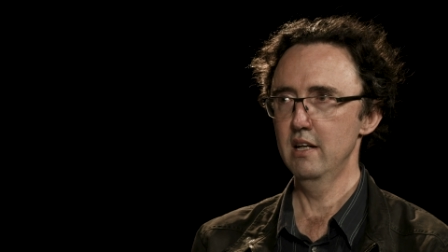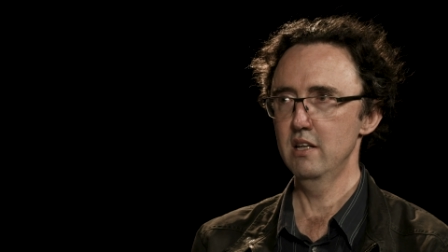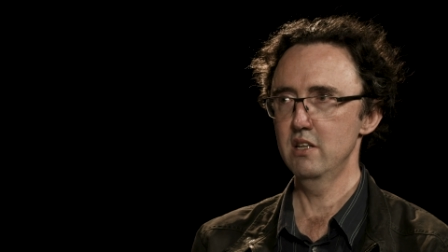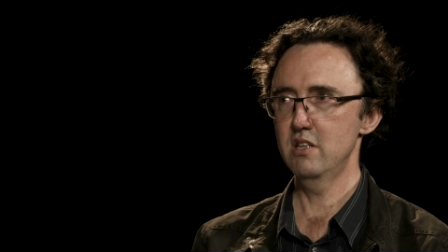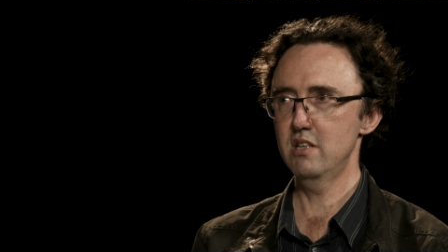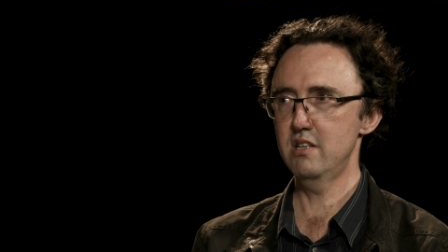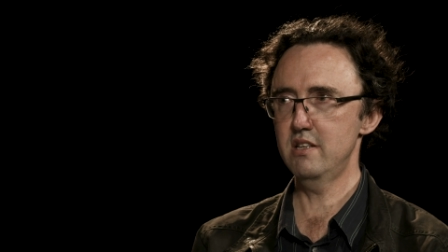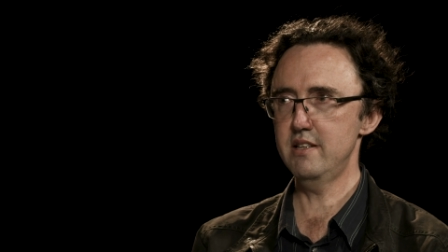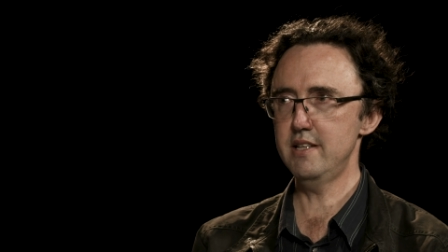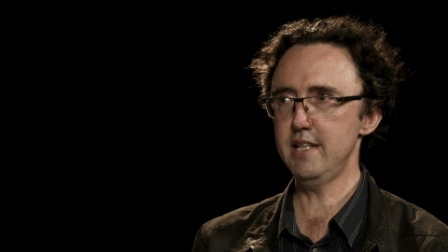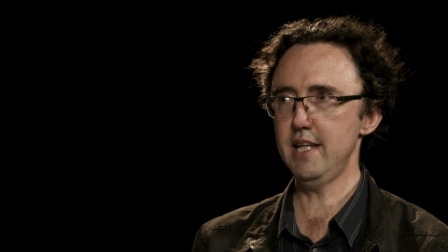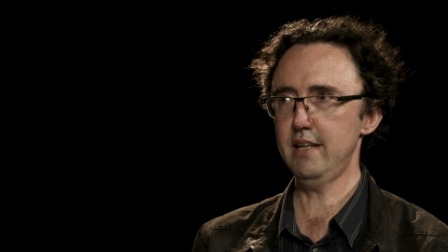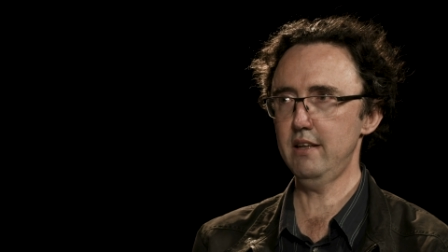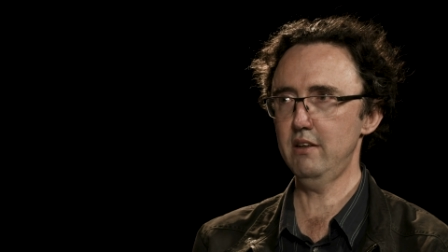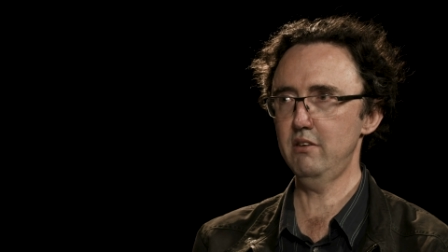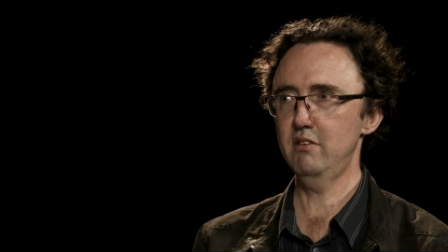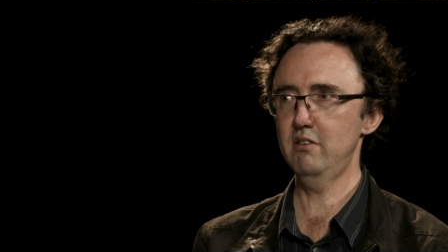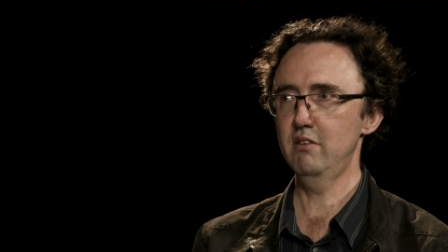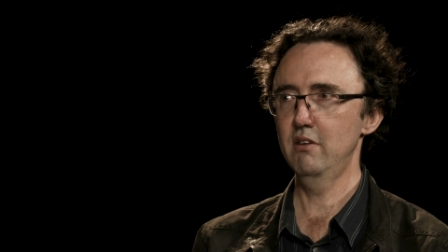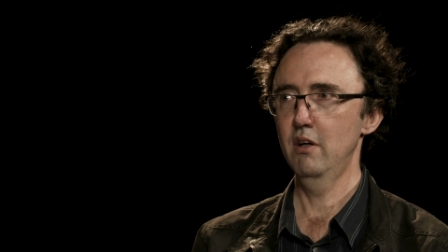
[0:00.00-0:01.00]

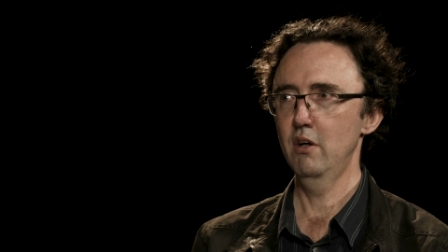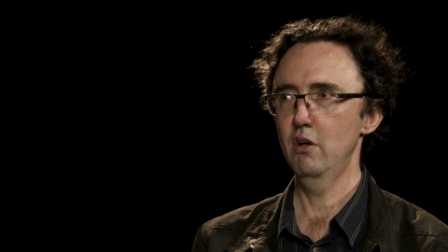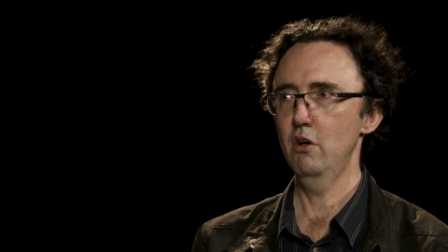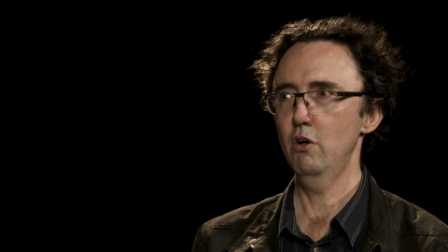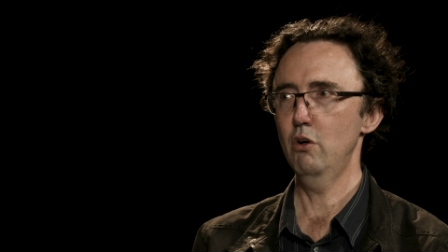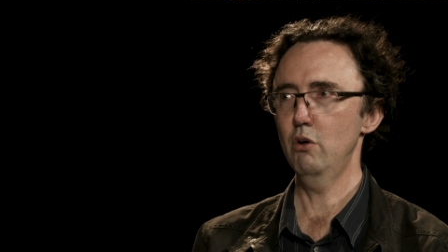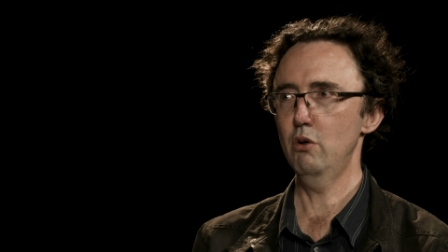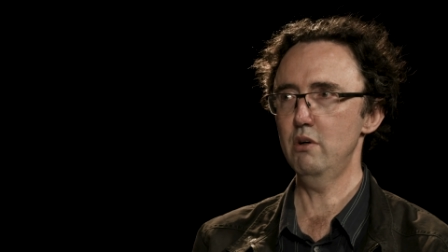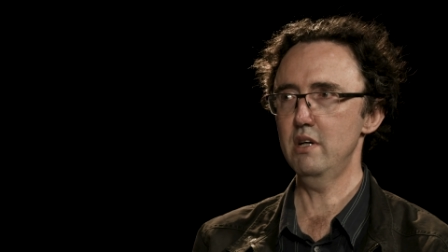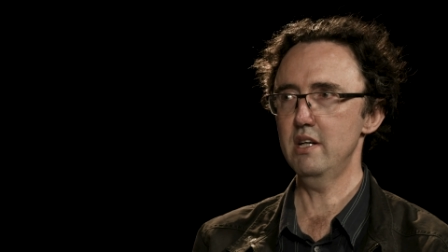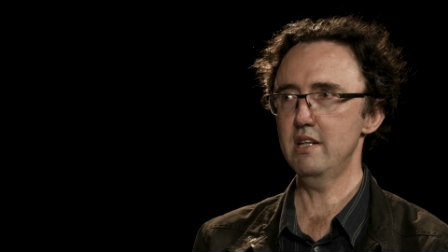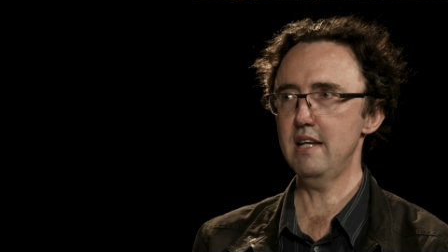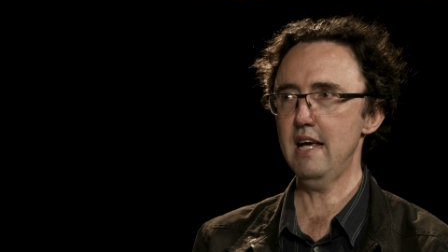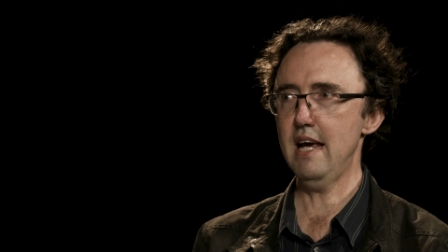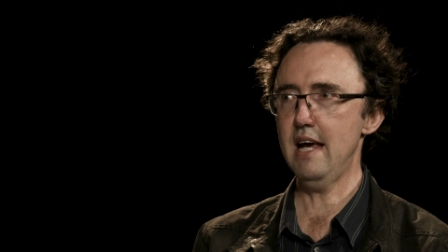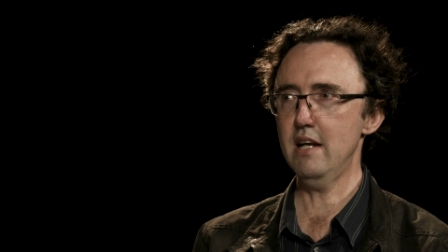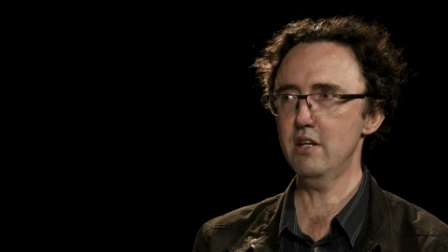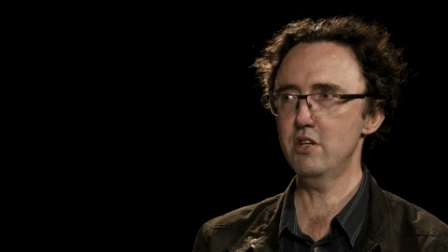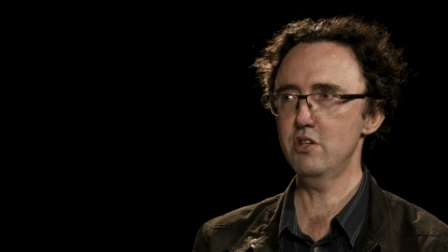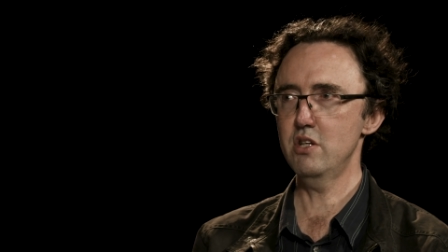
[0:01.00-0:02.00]
sticks or
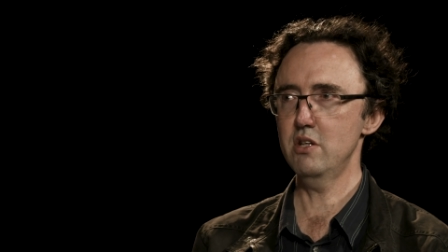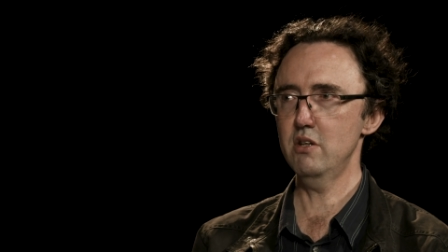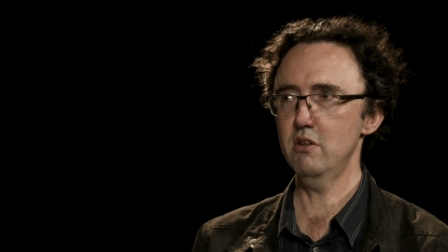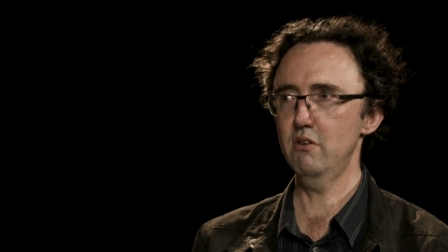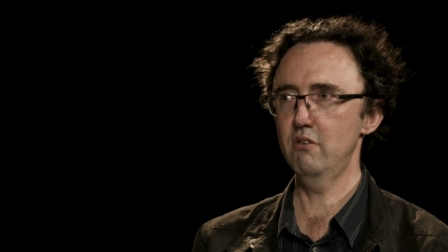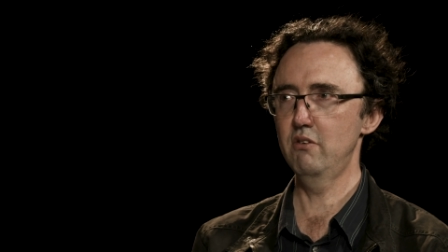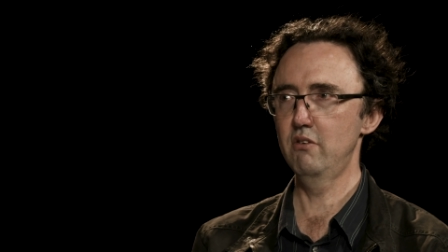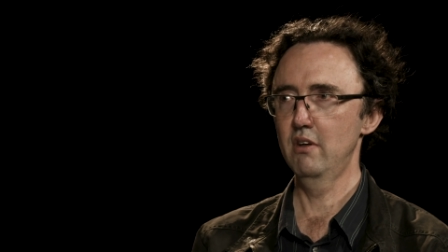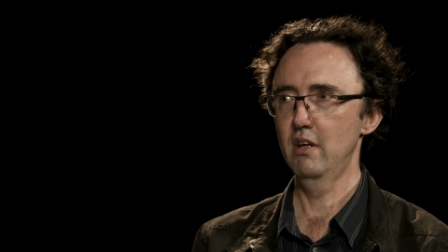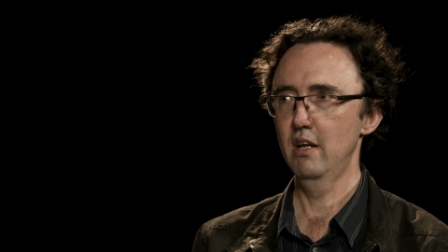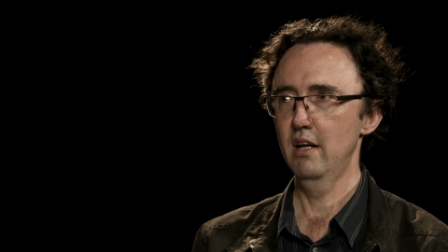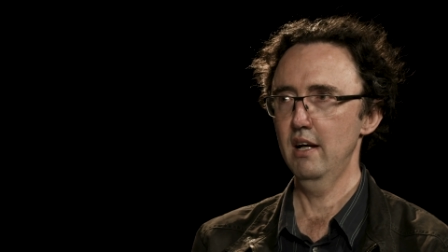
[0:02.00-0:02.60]
attaches.